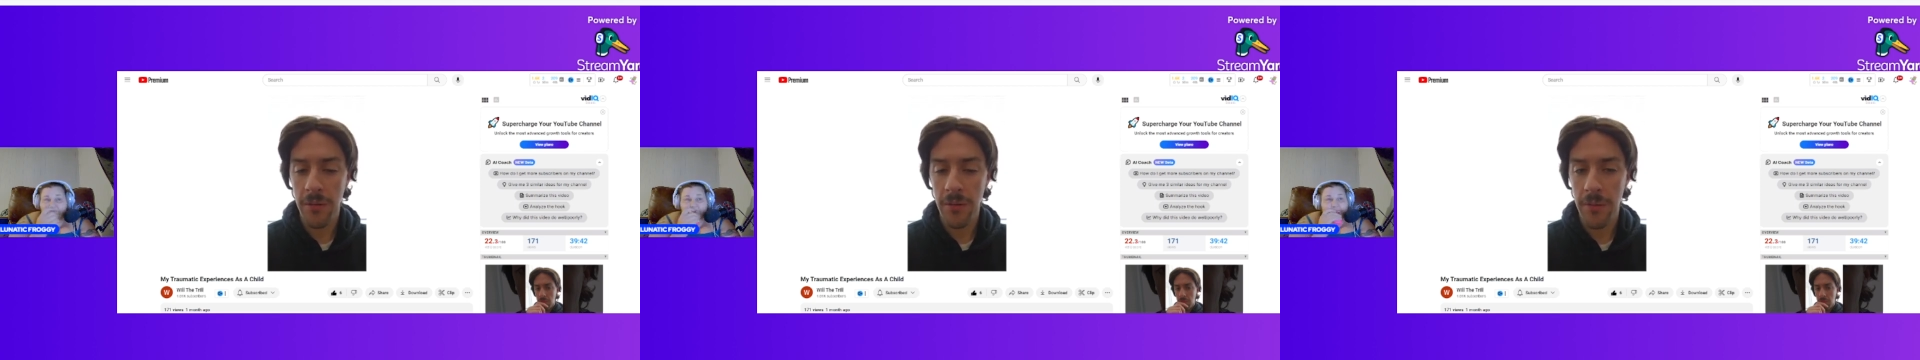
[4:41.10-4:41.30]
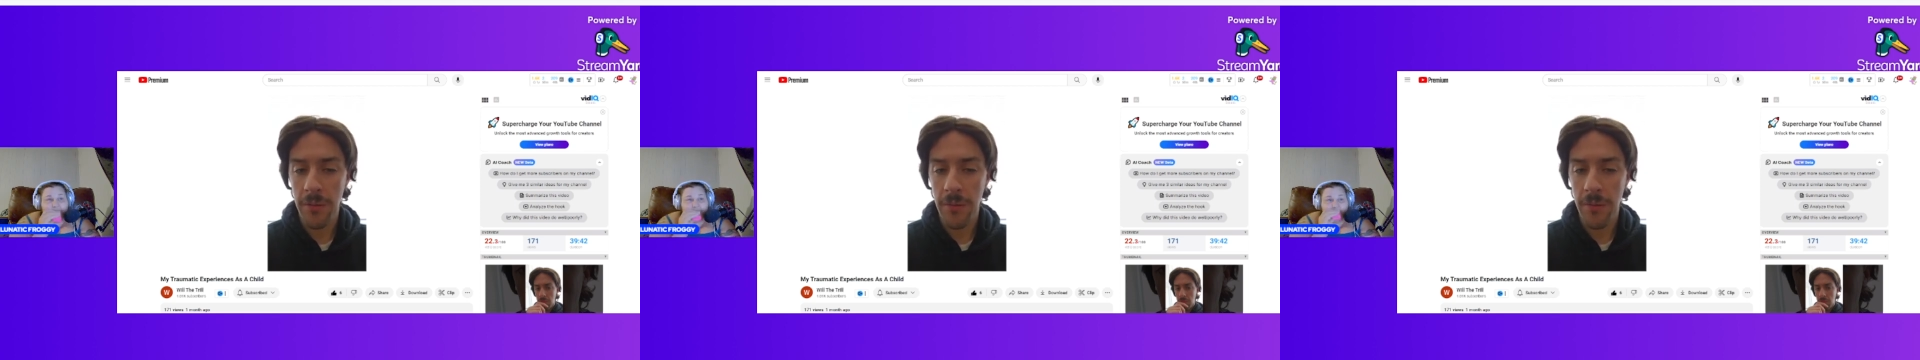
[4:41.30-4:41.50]

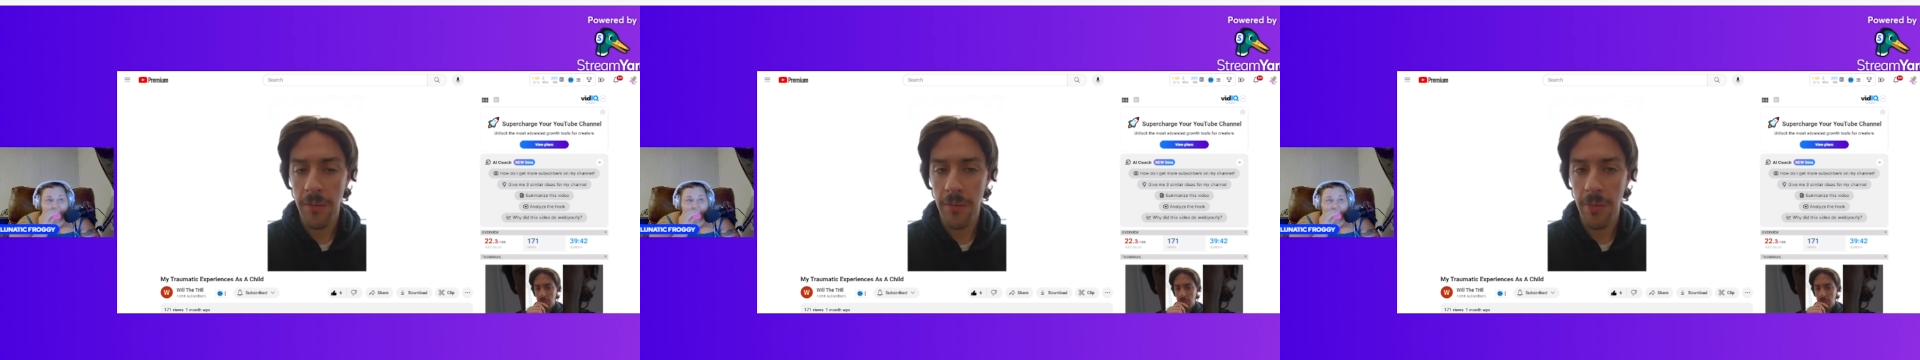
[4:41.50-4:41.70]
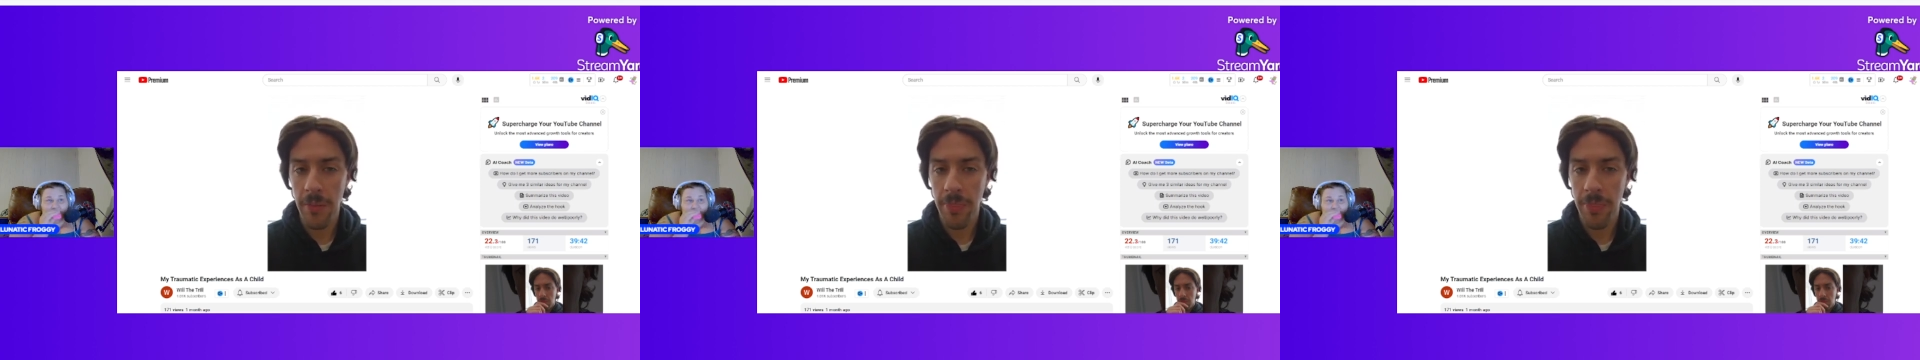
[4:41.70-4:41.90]

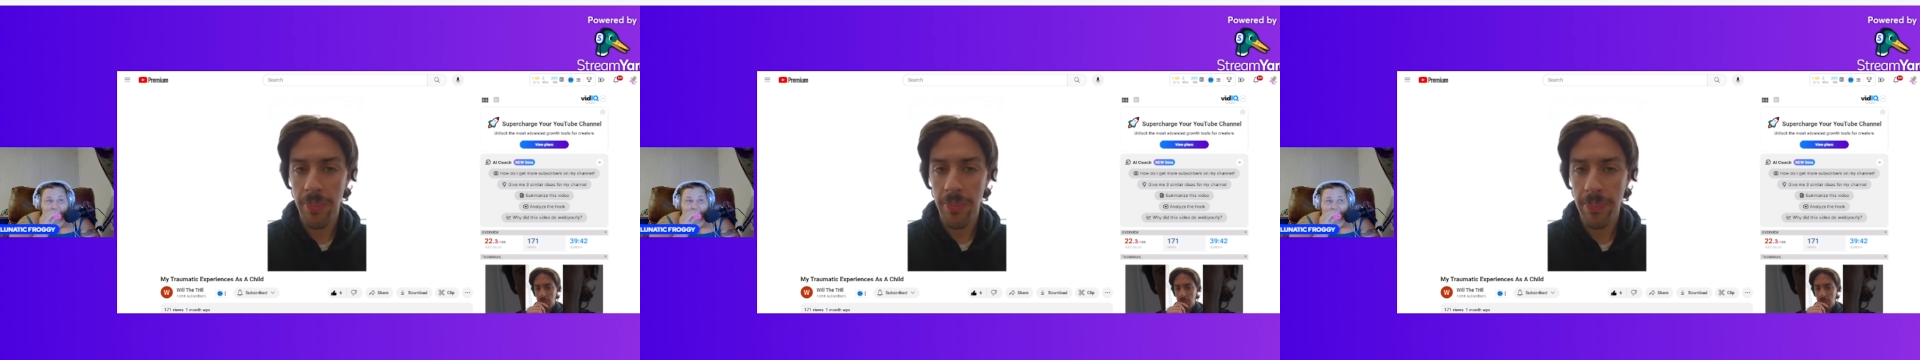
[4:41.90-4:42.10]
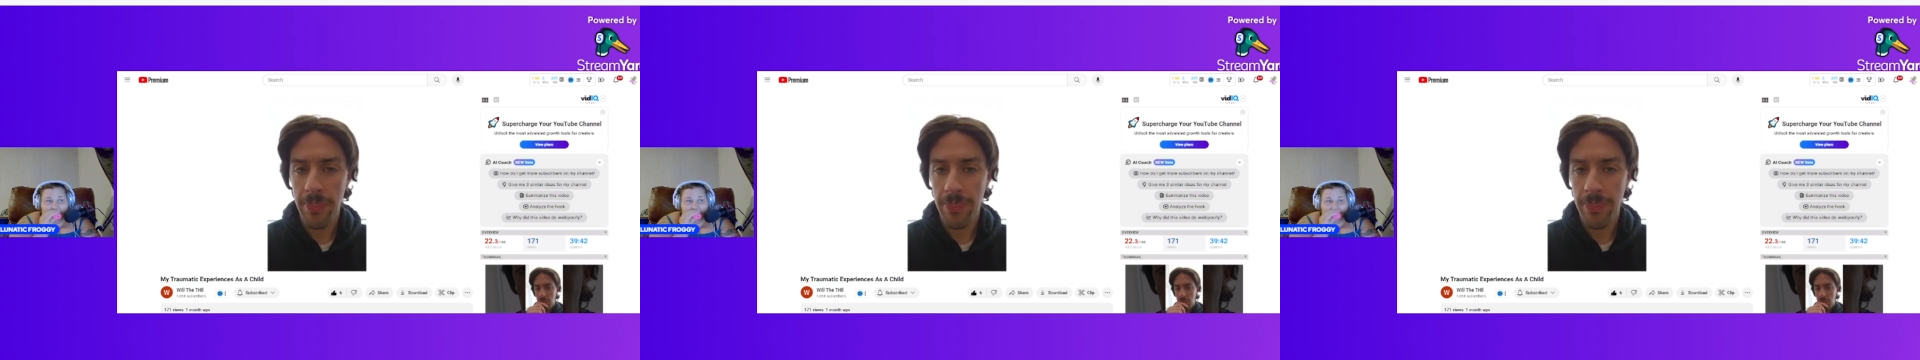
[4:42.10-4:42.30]

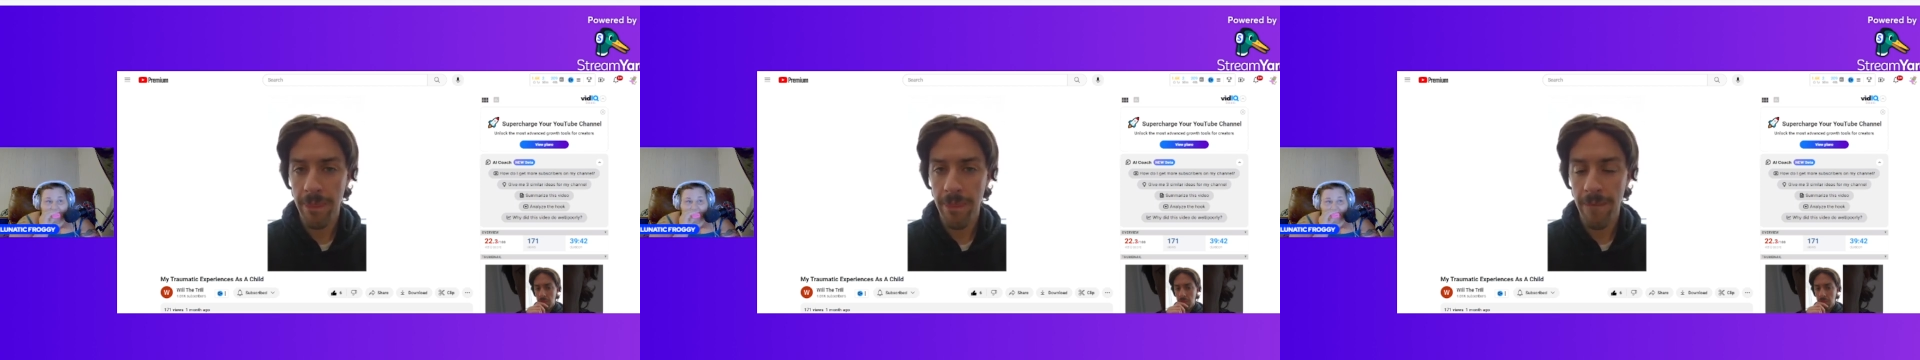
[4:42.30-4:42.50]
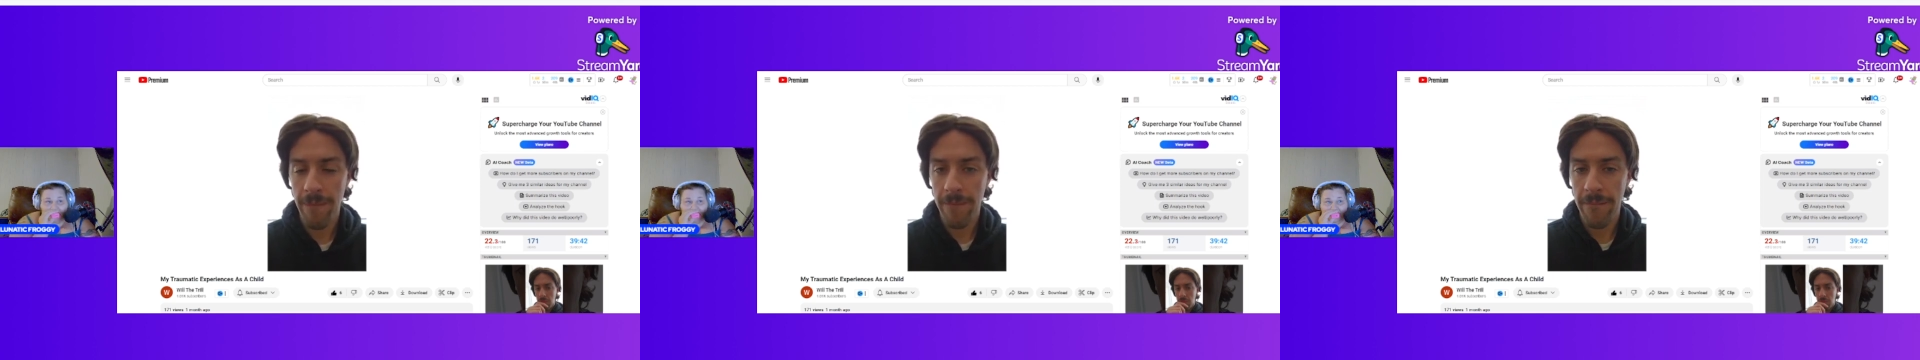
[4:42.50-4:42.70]

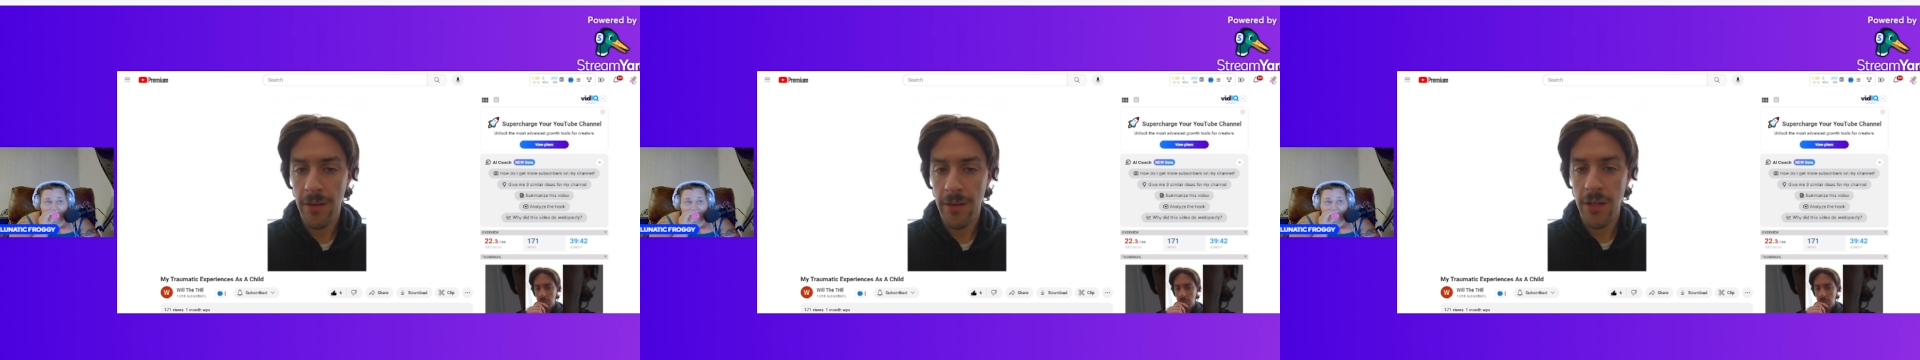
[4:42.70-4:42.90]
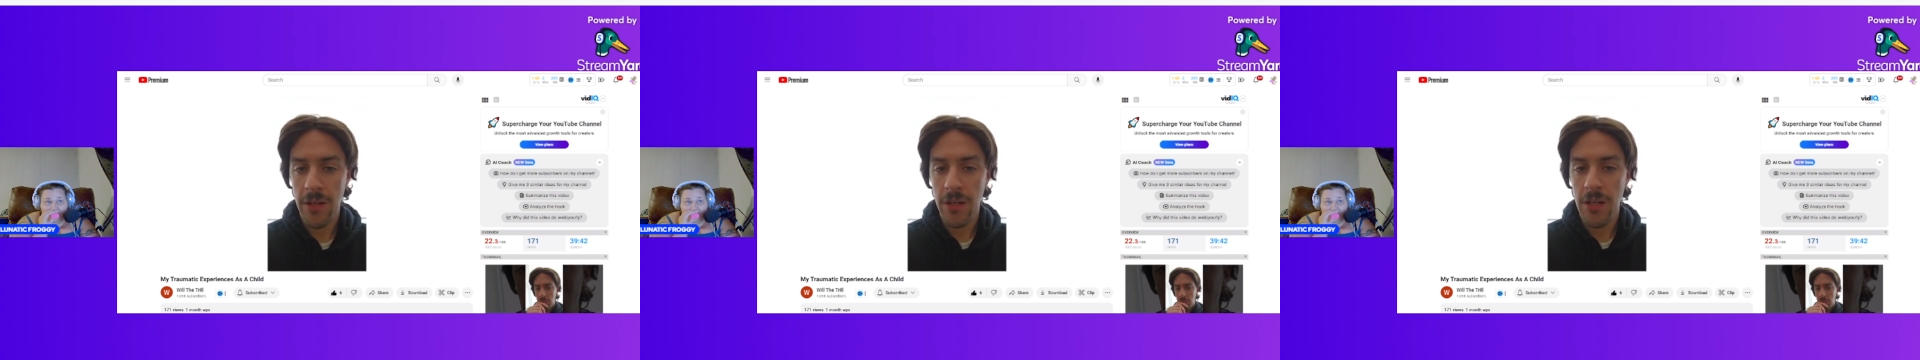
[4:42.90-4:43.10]

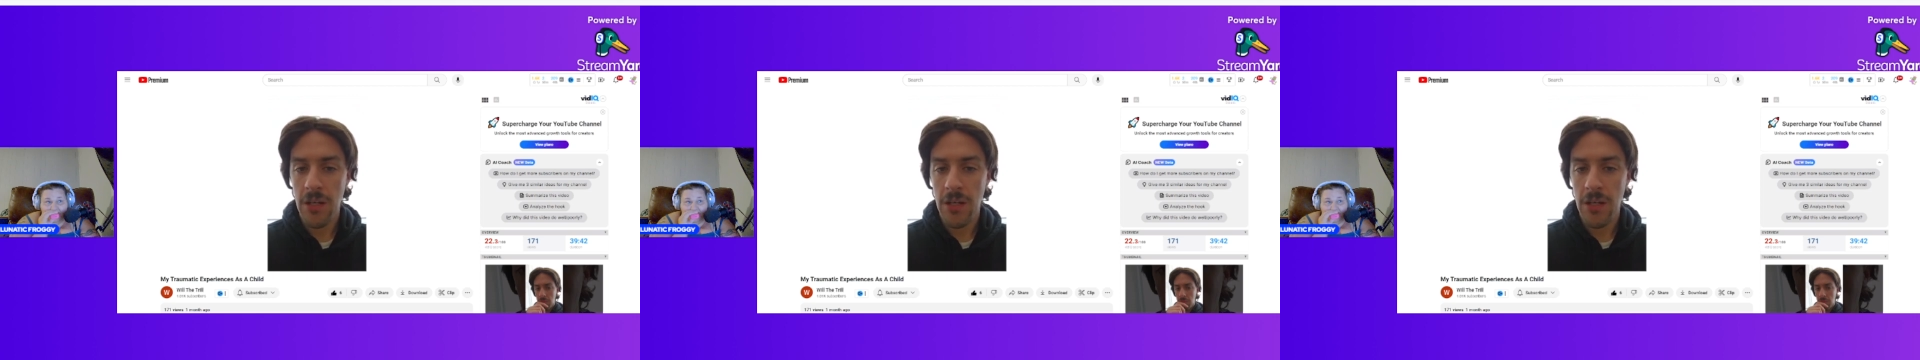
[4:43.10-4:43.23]
No one is speaking in this clip.